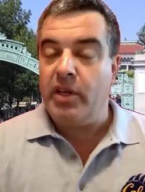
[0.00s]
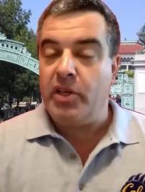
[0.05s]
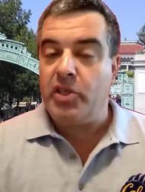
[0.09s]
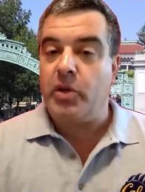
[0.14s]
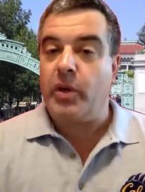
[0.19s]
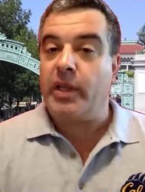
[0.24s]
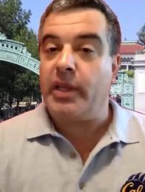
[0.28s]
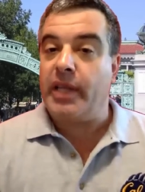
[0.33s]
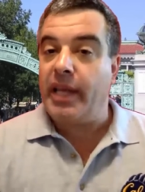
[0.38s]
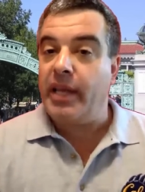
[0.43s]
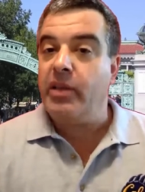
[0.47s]
so
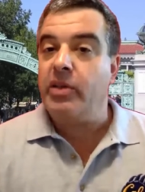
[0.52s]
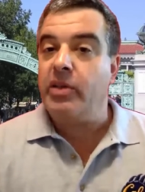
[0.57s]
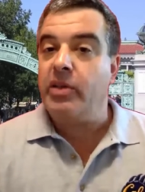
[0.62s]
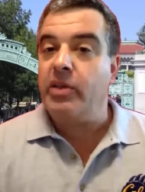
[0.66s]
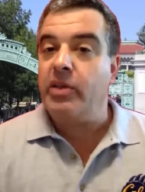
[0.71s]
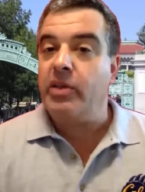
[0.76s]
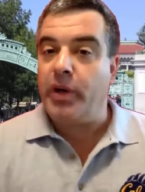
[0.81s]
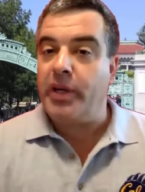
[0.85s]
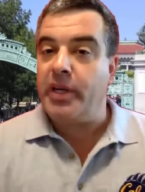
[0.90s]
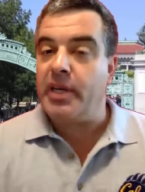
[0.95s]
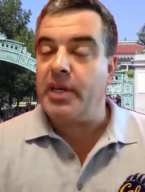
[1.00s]
I'd like you to
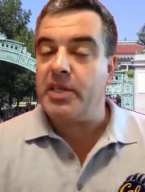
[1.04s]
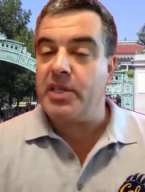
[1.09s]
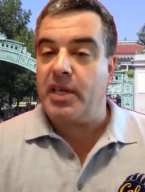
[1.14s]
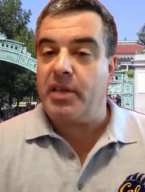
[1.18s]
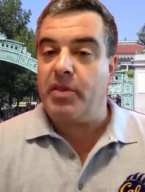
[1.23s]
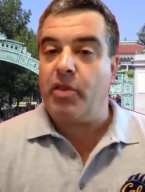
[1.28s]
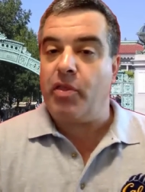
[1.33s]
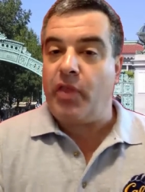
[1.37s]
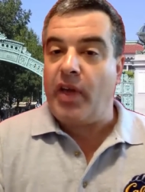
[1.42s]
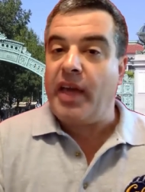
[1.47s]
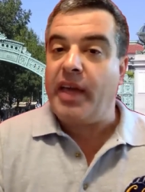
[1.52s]
join us
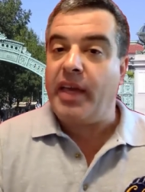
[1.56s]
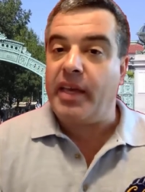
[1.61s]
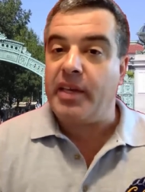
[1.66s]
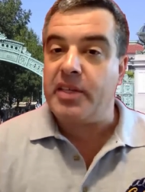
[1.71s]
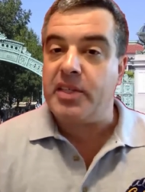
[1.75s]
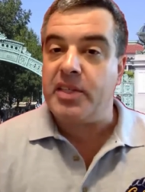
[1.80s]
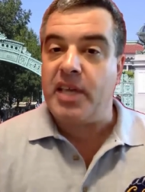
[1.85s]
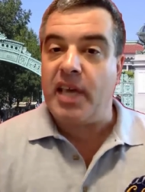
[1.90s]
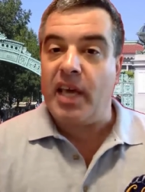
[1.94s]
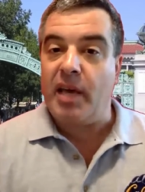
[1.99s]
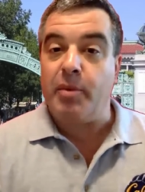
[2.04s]
in thanking
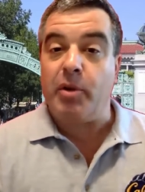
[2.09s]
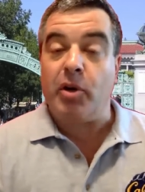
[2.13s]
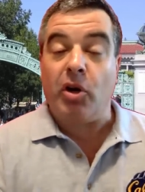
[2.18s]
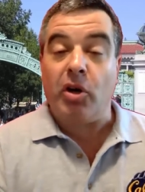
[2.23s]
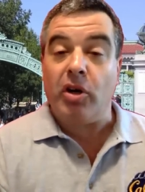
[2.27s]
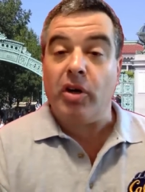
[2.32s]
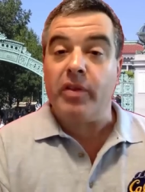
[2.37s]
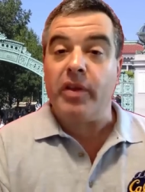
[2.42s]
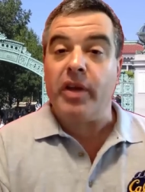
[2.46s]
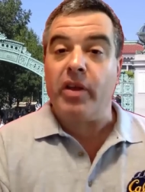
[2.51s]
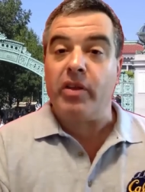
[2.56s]
Sam and
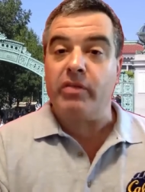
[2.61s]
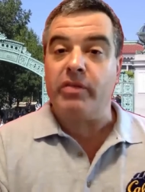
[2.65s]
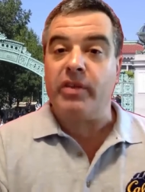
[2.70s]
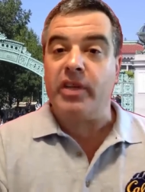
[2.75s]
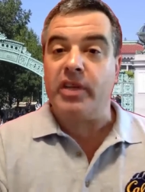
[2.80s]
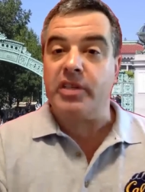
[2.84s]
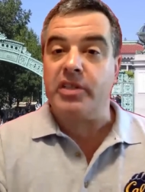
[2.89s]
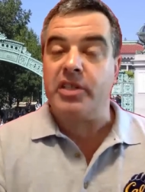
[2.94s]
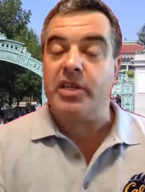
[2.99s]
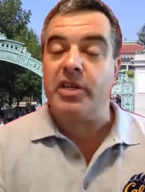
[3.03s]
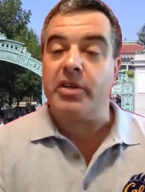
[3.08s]
all the other
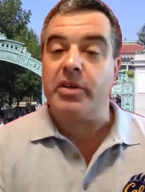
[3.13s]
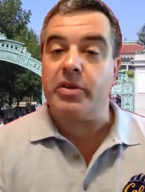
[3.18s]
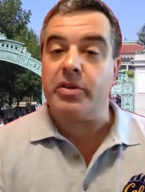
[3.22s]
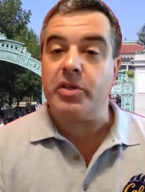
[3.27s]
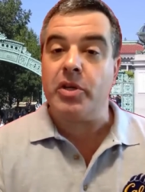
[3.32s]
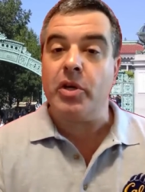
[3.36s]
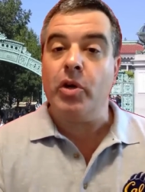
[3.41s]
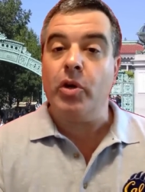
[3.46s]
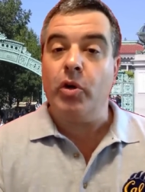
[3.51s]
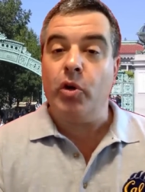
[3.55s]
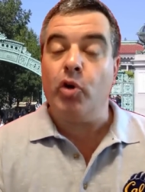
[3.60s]

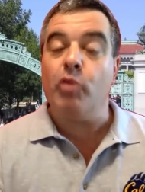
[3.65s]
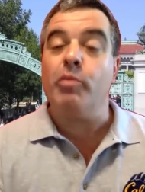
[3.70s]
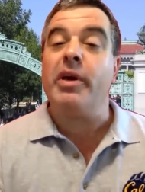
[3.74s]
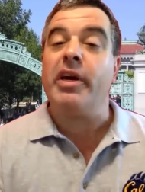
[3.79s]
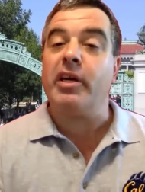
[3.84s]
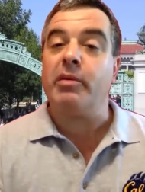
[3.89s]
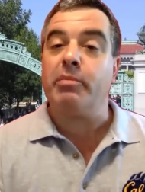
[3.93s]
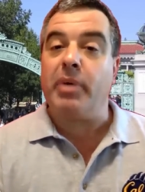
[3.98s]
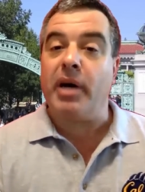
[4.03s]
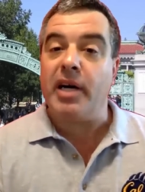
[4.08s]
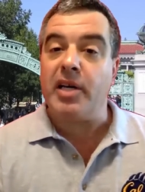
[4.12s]
volunteers who make
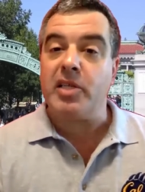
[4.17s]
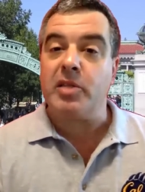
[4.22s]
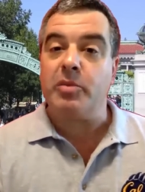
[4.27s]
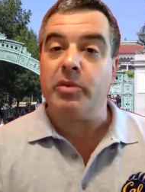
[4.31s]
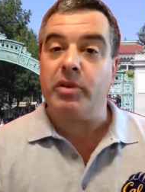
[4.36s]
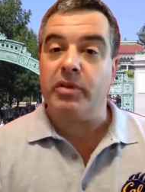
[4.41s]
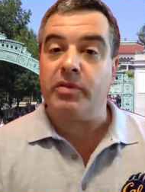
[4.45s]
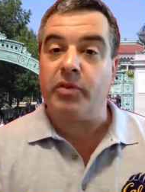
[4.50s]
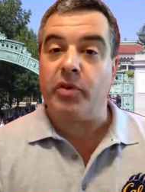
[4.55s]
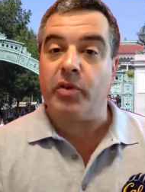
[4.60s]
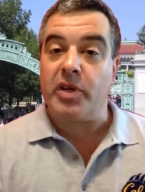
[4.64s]
it
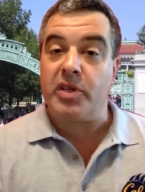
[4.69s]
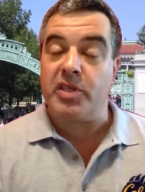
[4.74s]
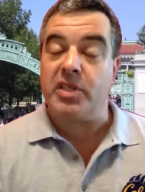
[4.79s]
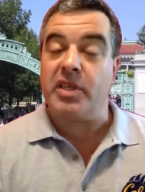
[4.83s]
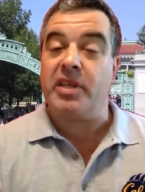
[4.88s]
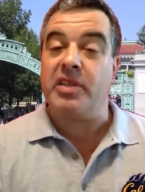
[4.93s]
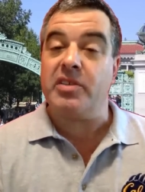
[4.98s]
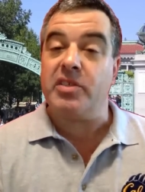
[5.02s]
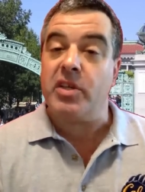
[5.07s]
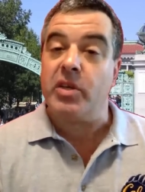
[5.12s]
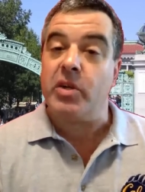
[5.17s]
possible for us to
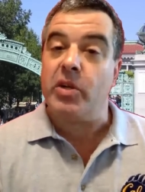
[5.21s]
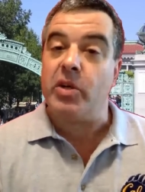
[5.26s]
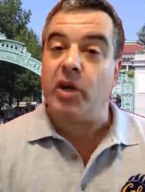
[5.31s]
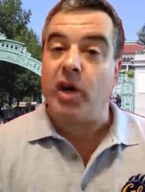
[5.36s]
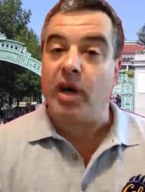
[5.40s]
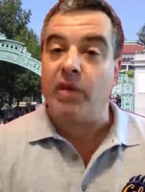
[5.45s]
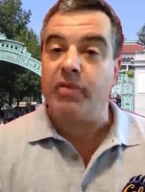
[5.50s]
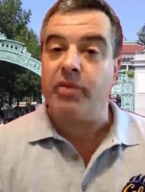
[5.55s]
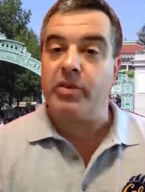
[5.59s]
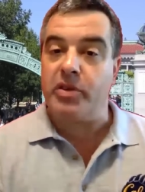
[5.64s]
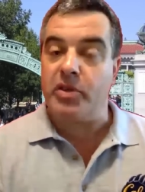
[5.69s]
continue to
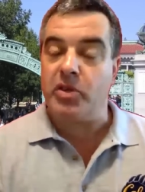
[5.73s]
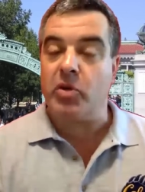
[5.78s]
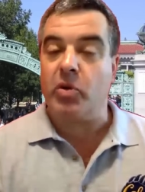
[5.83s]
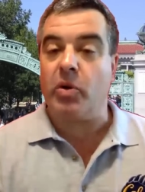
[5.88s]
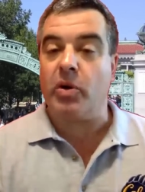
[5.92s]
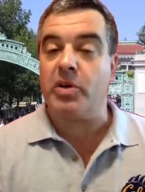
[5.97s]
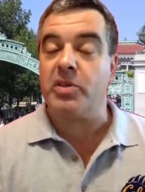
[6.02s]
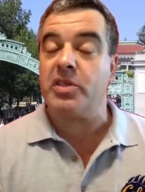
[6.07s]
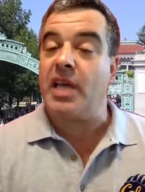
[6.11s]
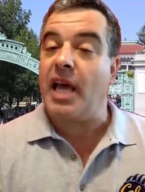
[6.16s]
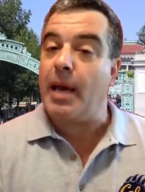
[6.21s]
offer this
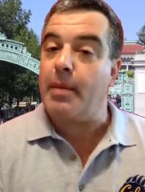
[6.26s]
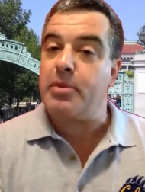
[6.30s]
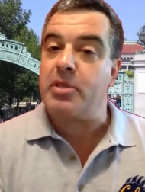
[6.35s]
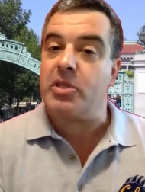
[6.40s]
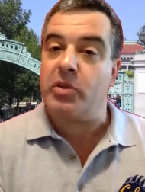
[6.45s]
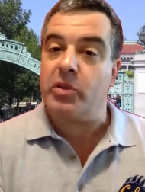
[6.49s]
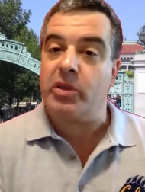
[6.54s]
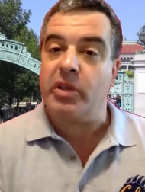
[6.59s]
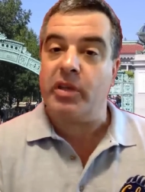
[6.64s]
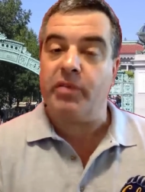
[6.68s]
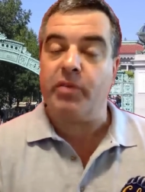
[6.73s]
course
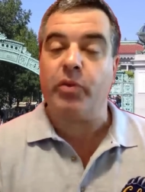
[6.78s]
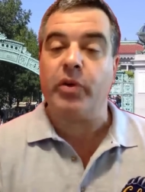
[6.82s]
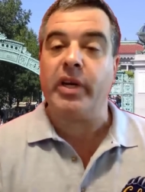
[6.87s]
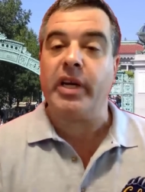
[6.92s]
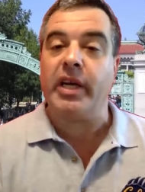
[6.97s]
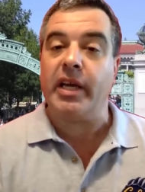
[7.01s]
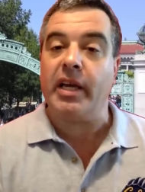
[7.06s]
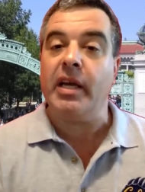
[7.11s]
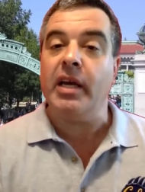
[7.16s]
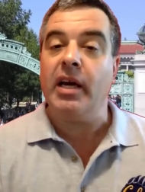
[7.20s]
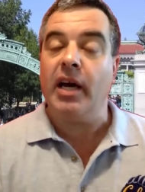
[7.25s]
absolutely
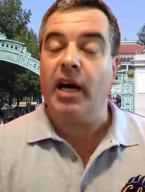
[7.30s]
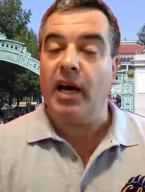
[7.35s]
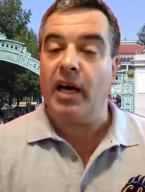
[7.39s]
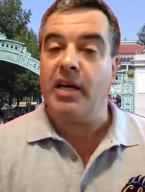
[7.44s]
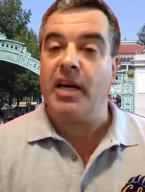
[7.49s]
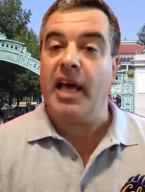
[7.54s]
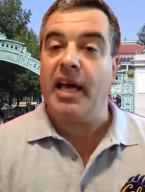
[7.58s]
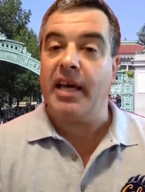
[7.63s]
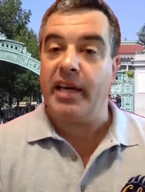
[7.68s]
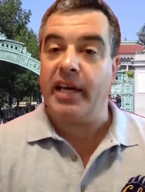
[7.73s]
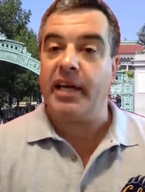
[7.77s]
free on
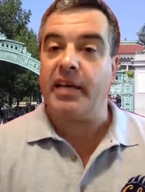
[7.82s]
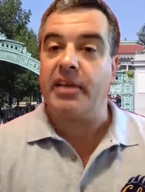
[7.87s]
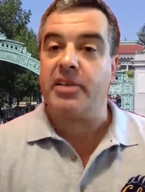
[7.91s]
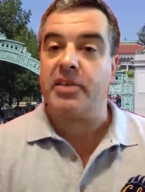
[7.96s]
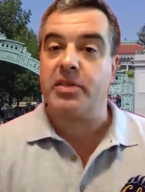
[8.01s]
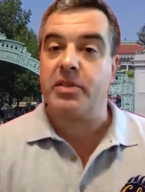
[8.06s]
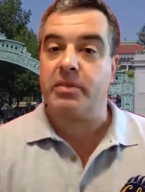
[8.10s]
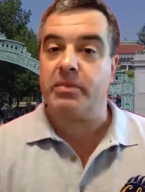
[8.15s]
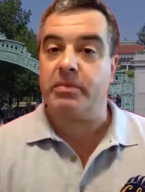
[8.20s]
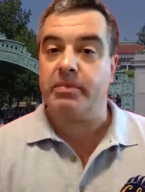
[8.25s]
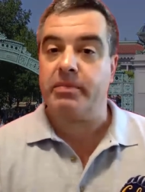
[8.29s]

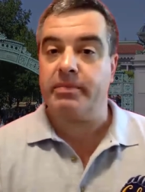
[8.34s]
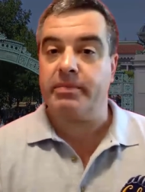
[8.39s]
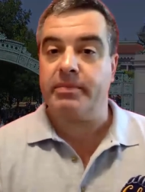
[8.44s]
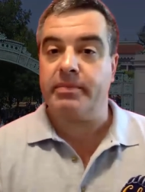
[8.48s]
edX.